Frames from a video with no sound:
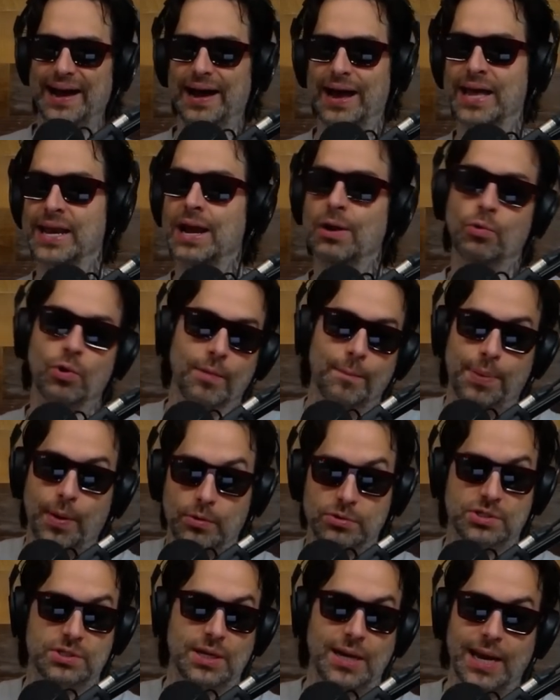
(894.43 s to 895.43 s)
and i wouldn't
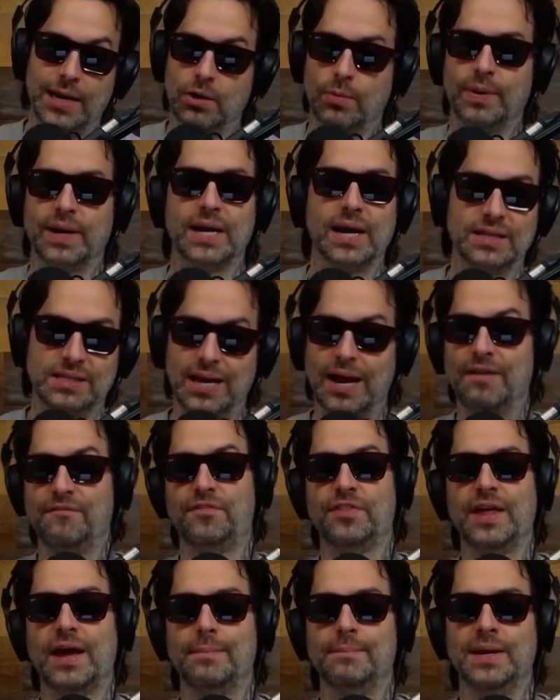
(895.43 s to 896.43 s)
post the ain't nobody got time
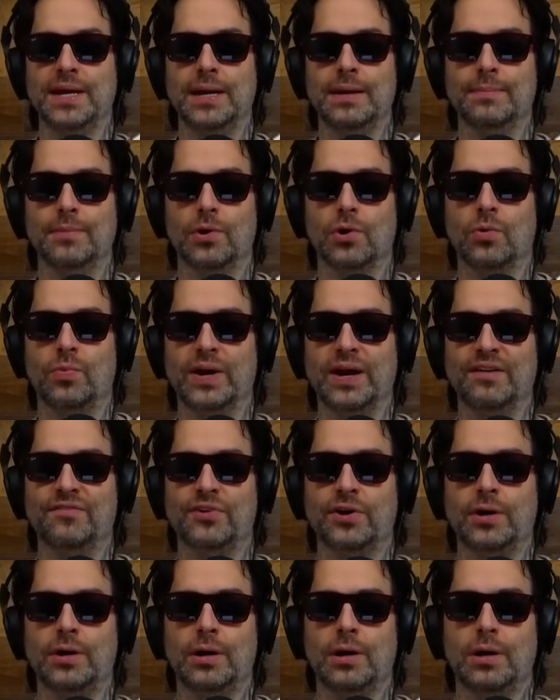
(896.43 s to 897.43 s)
for that meme or
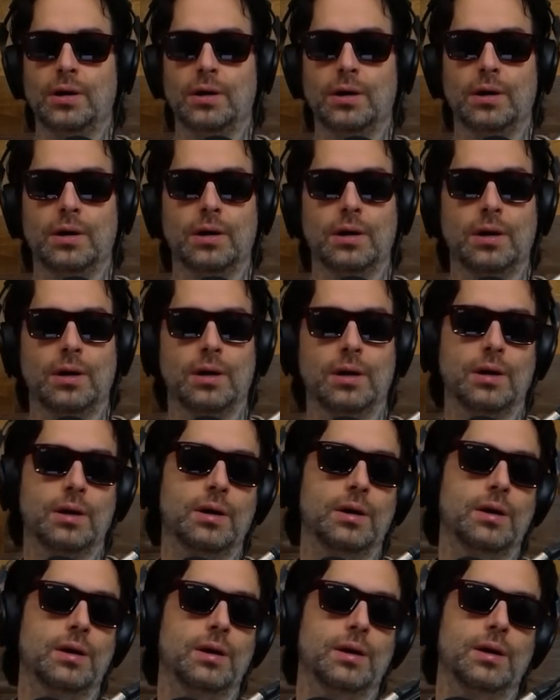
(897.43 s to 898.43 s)
whatever
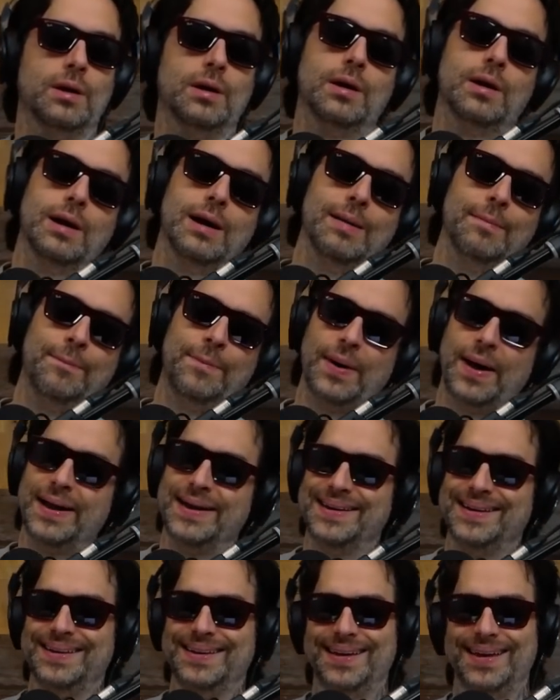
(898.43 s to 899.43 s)

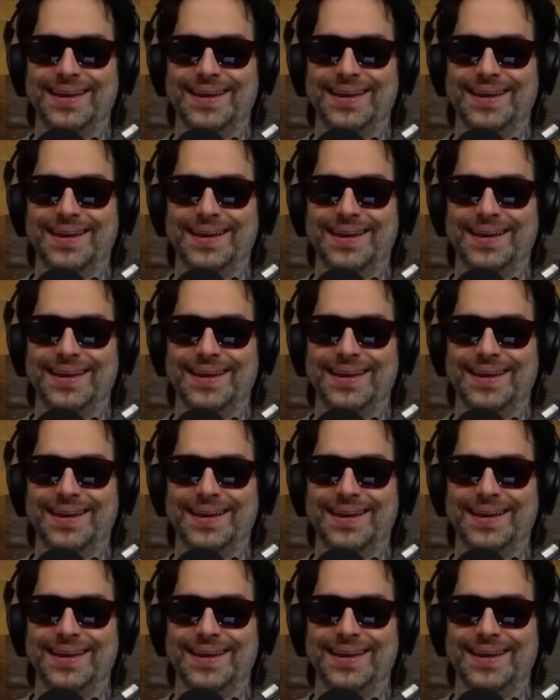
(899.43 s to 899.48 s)
but